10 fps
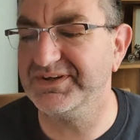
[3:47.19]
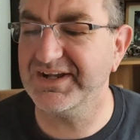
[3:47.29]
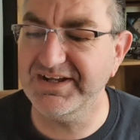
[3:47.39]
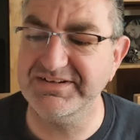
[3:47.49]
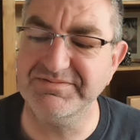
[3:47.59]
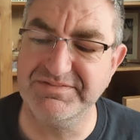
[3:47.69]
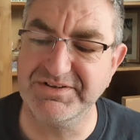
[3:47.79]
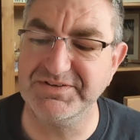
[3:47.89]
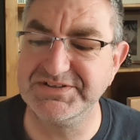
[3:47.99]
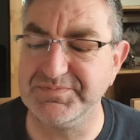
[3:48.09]
Again, we'll
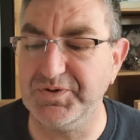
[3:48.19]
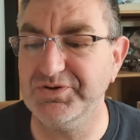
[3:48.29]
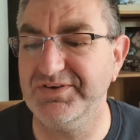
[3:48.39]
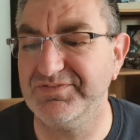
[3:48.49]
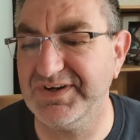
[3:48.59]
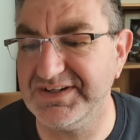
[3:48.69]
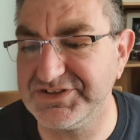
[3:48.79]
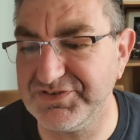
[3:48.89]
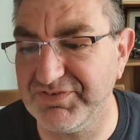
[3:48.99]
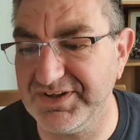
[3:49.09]
go into more of that as
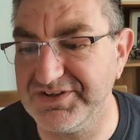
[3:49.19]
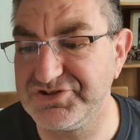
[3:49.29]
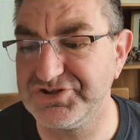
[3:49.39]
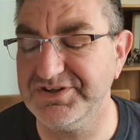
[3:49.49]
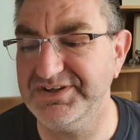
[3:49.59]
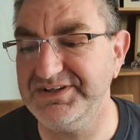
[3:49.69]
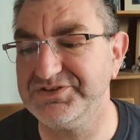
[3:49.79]
you follow the journey.